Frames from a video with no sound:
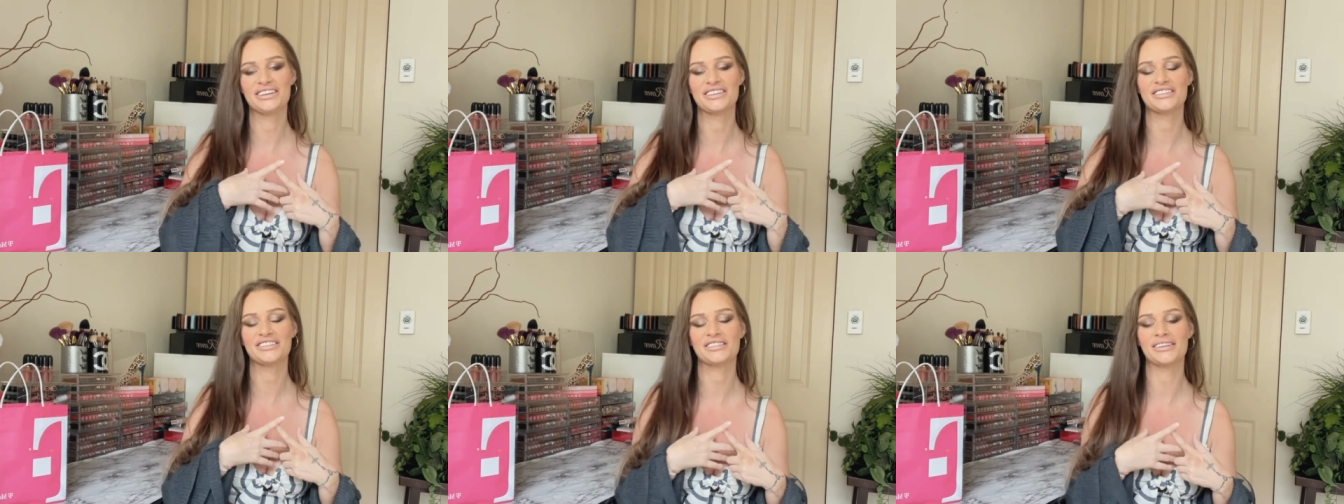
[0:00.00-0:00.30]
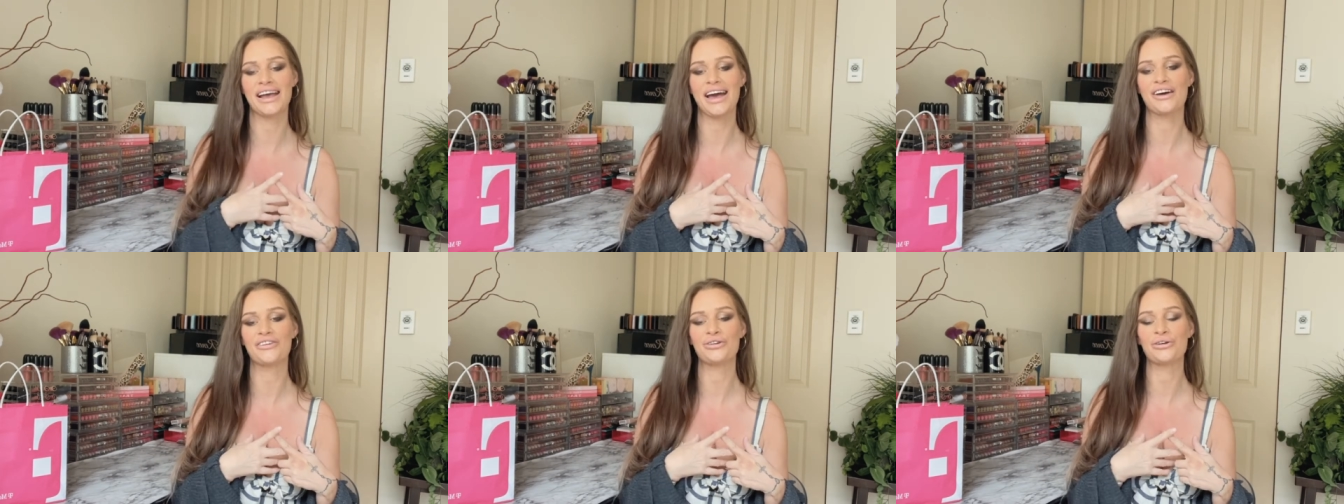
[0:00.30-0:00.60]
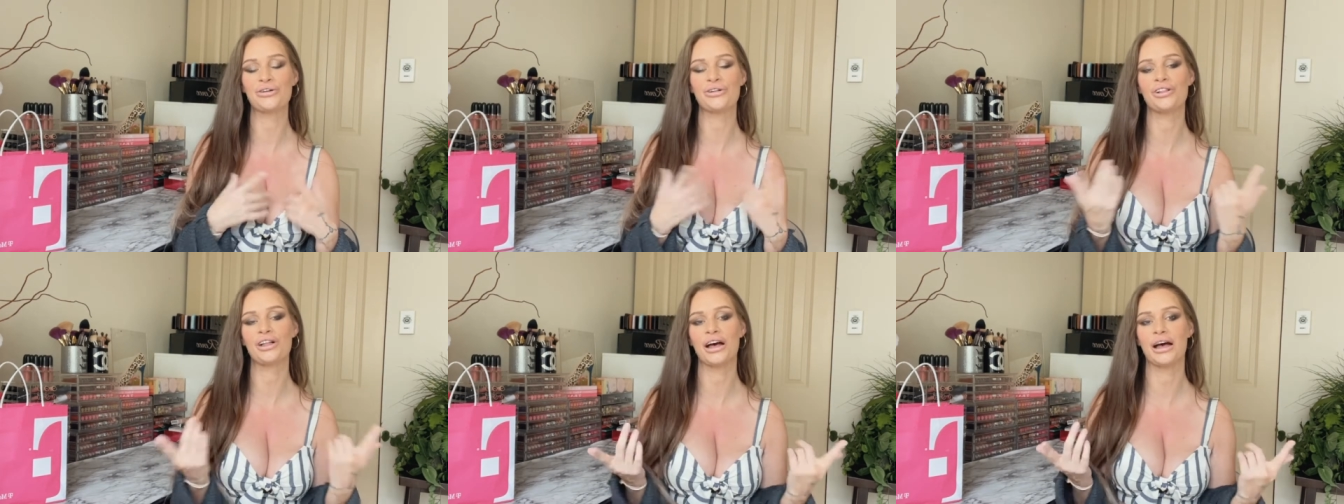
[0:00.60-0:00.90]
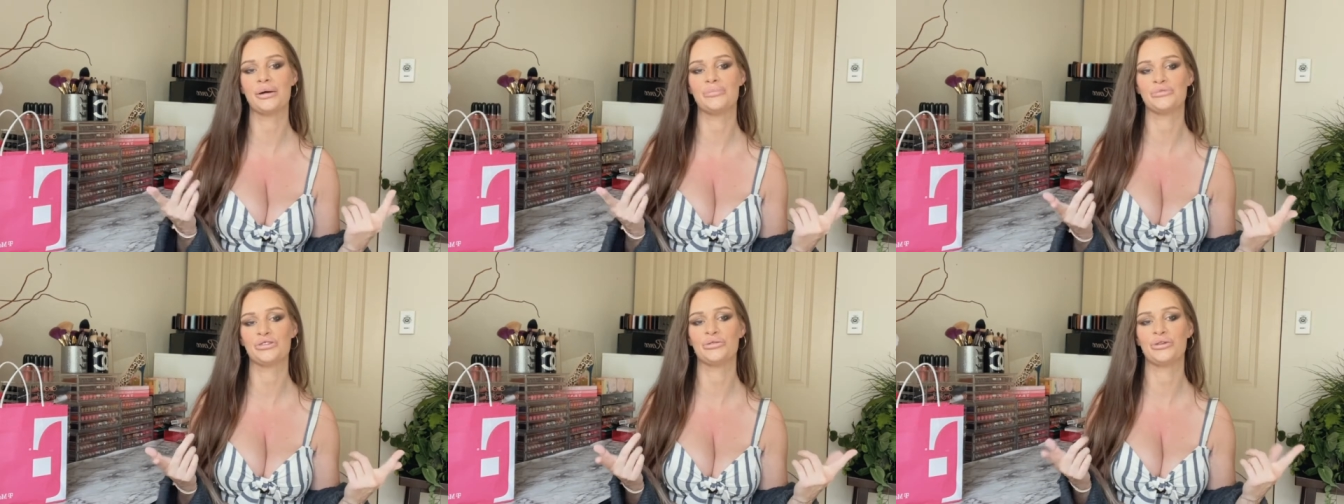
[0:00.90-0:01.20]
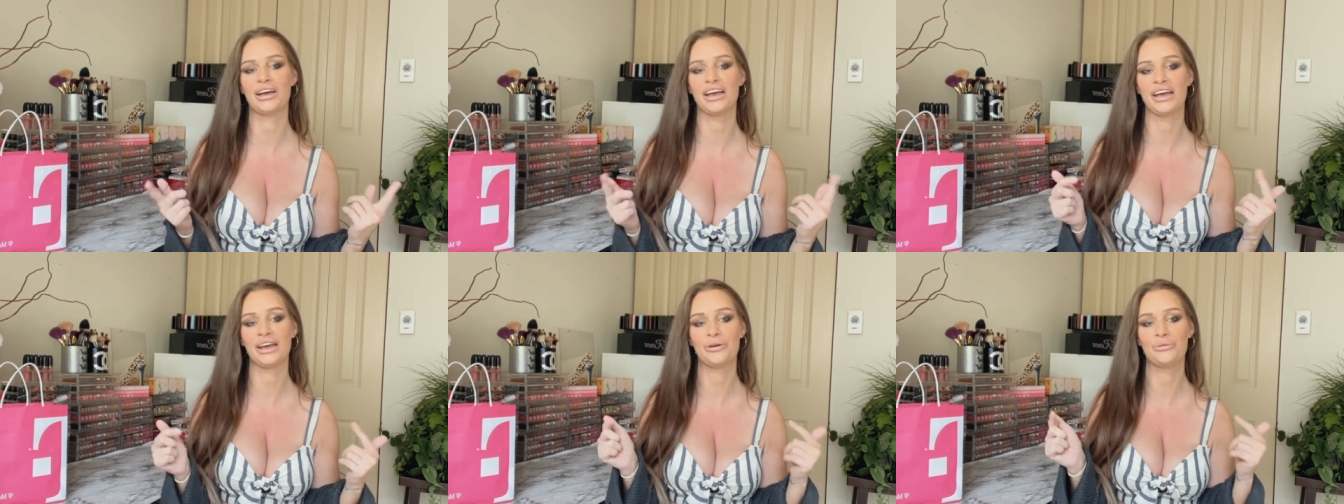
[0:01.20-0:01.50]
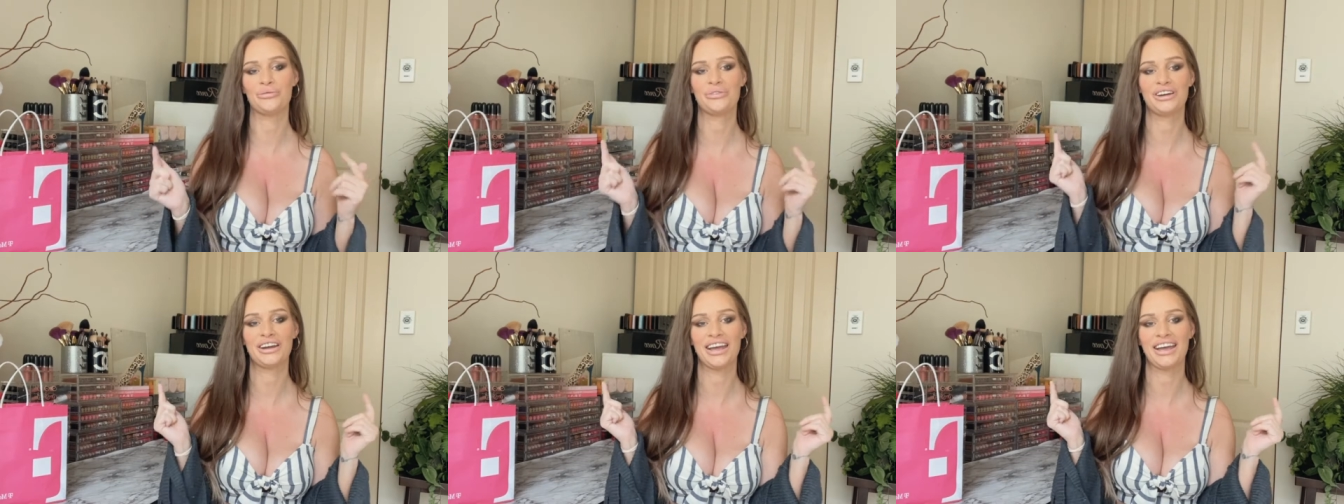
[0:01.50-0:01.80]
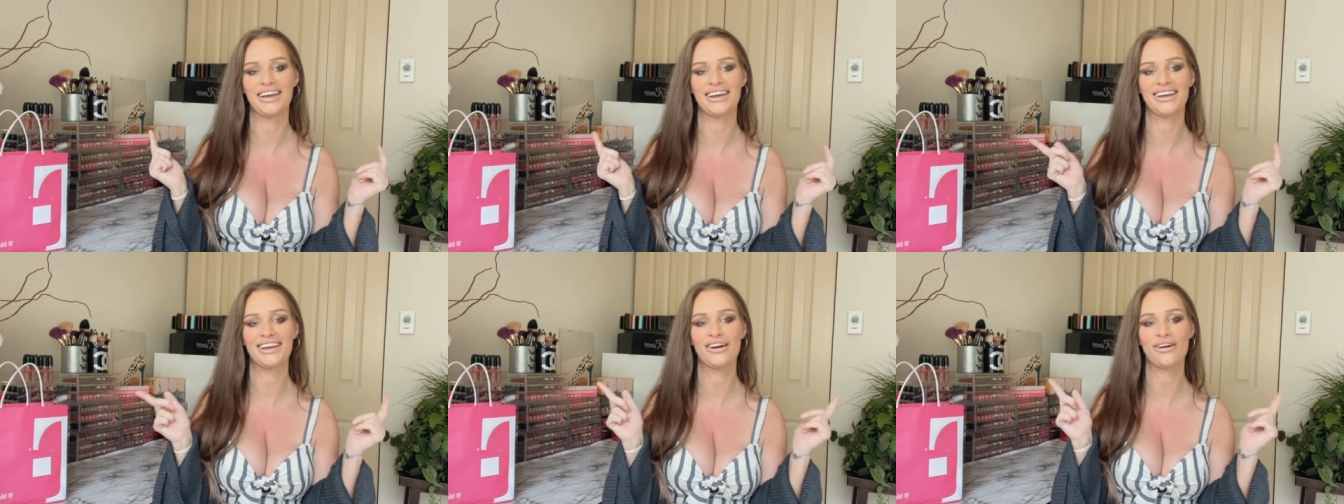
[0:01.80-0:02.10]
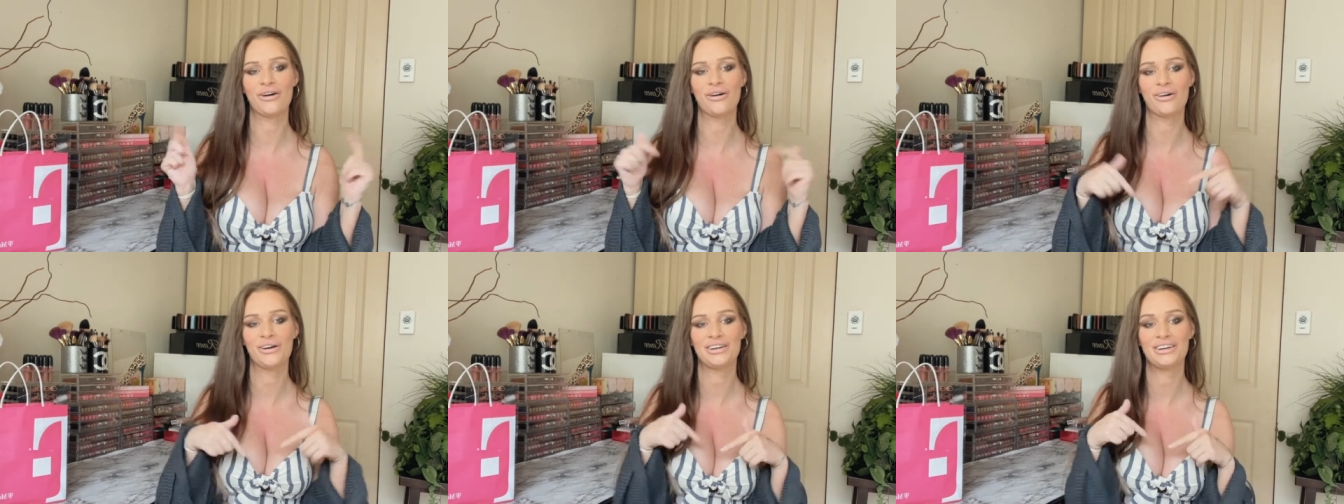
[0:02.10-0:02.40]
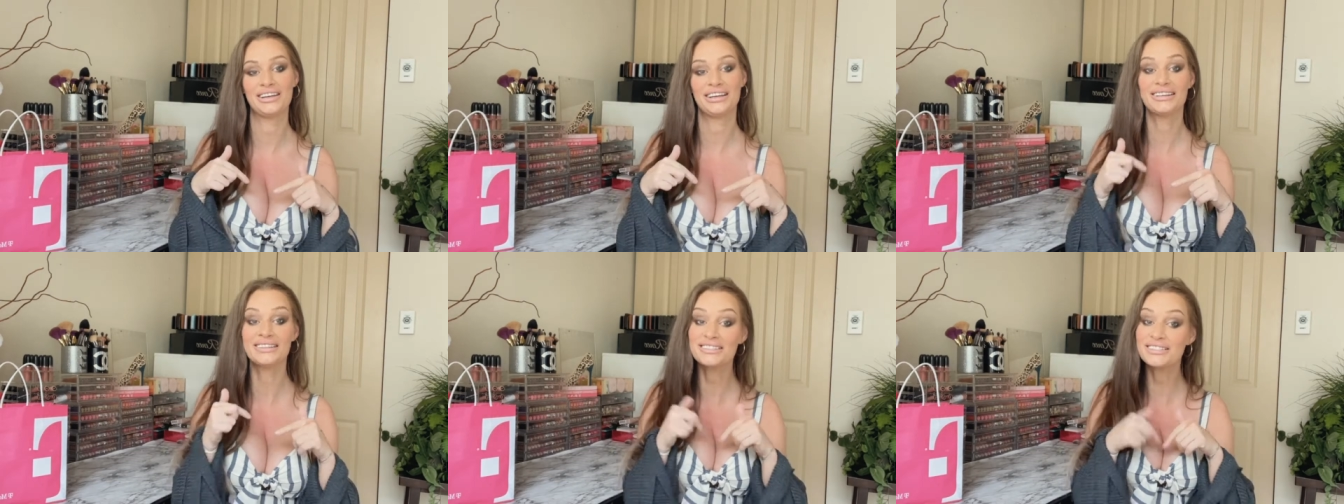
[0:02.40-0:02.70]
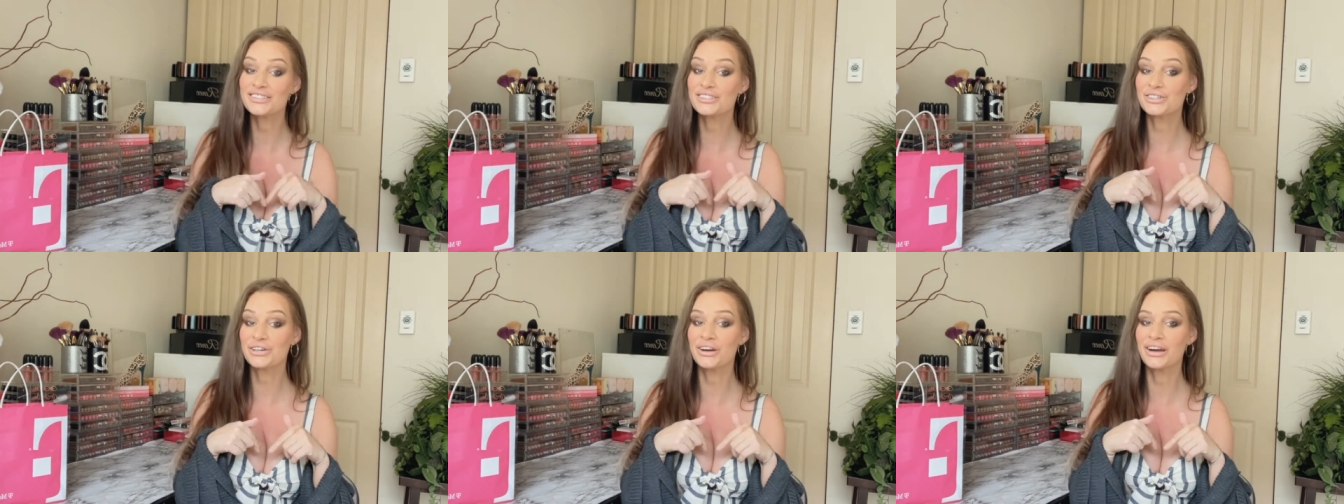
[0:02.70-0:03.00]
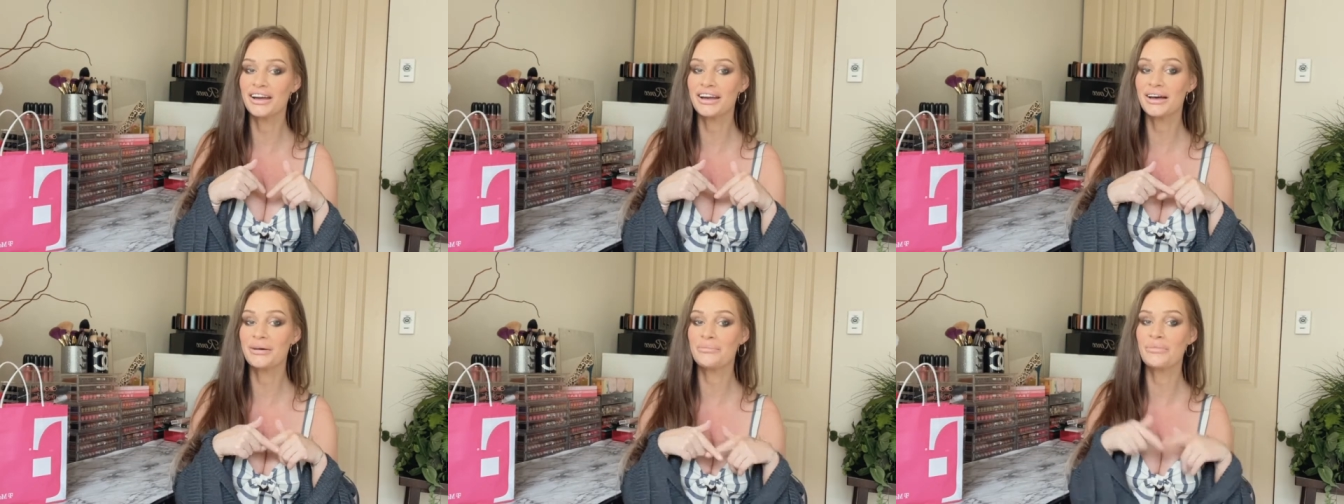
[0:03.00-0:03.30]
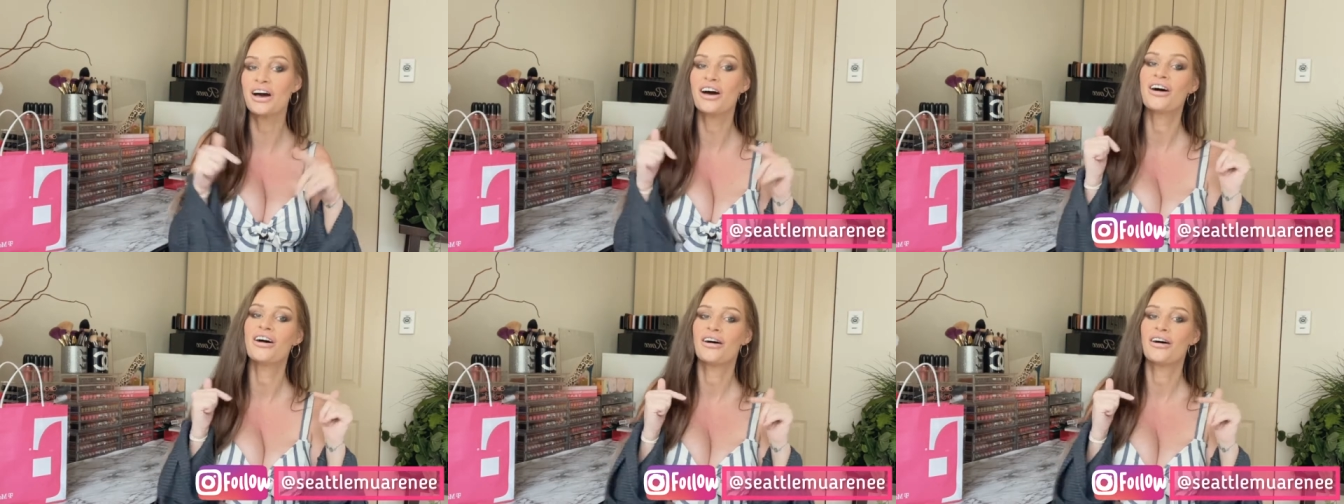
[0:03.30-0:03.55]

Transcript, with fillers: Seattle M U A Renee on Instagram.